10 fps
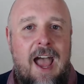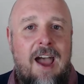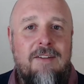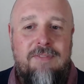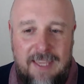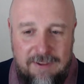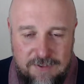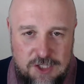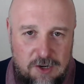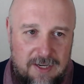Thank you
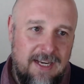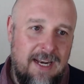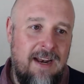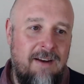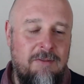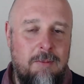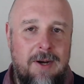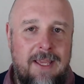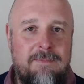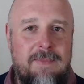for tuning in,
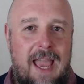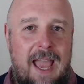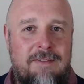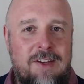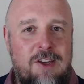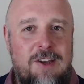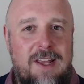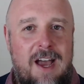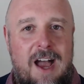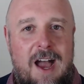everybody. Have a good
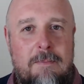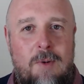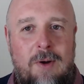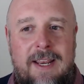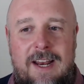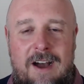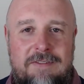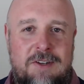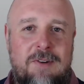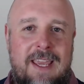morning,
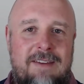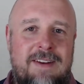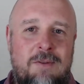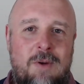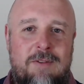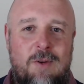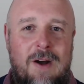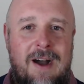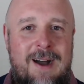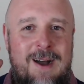afternoon, or evening, wherever you
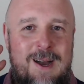are.